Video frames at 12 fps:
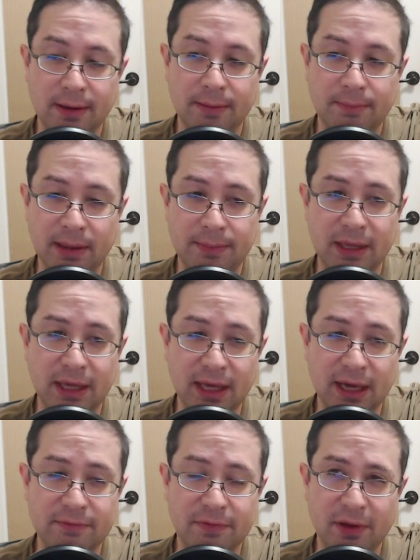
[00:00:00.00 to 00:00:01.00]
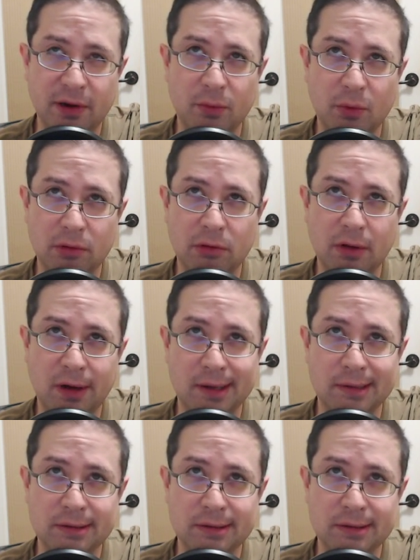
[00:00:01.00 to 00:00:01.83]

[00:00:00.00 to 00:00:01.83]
Maybe ef there was not